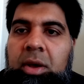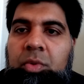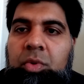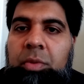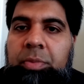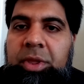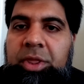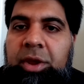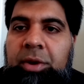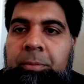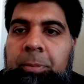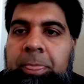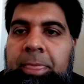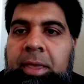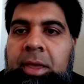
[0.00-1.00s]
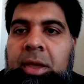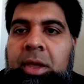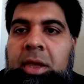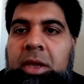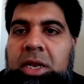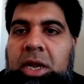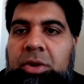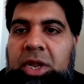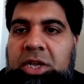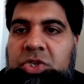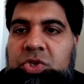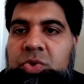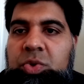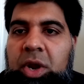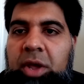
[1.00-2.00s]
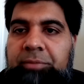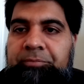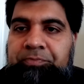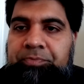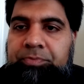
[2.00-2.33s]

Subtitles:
will be there. Now next surah,